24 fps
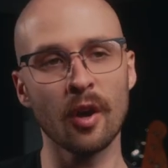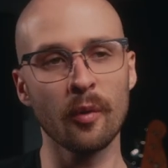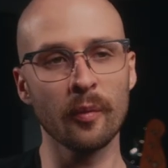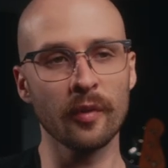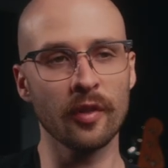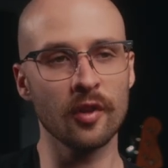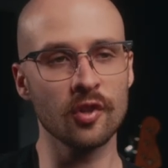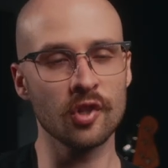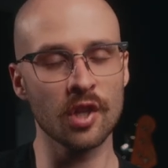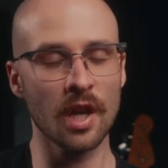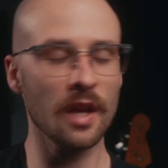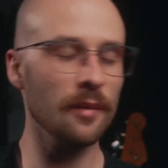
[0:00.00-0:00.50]
with
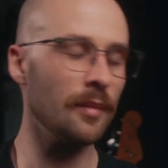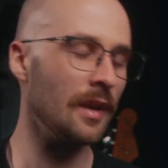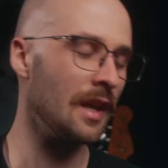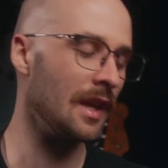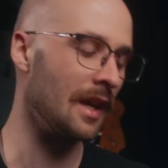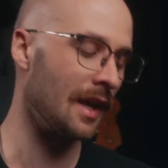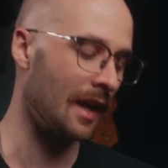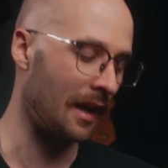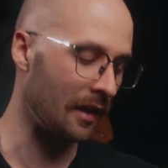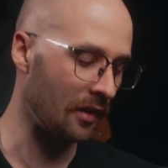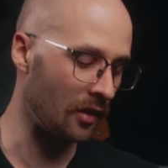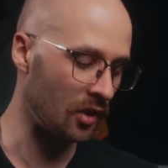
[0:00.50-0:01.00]
the
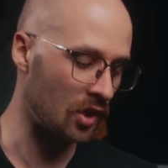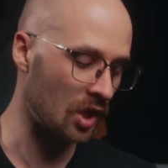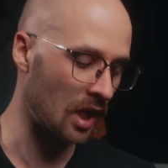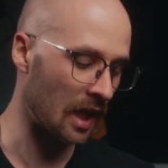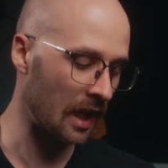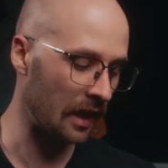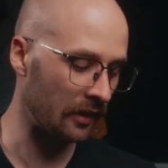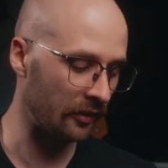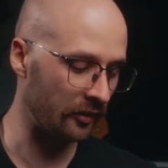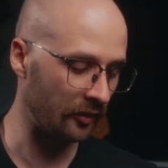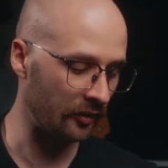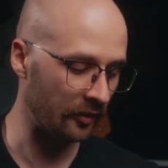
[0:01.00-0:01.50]
JB and the
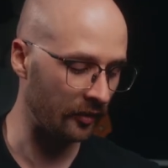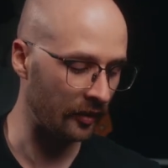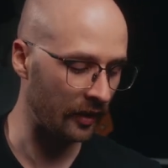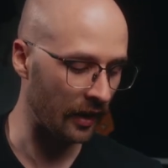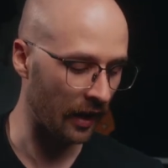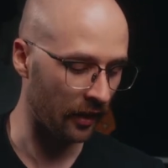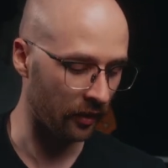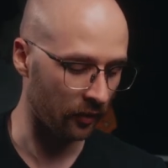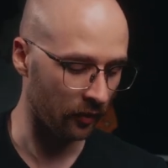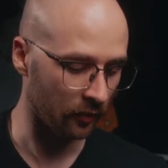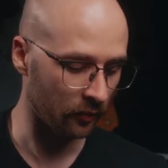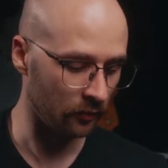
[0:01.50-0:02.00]
Jazz
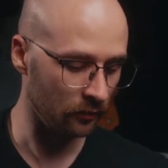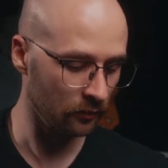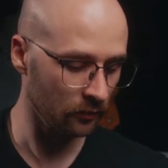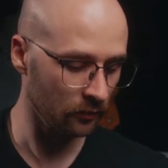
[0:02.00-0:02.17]
together.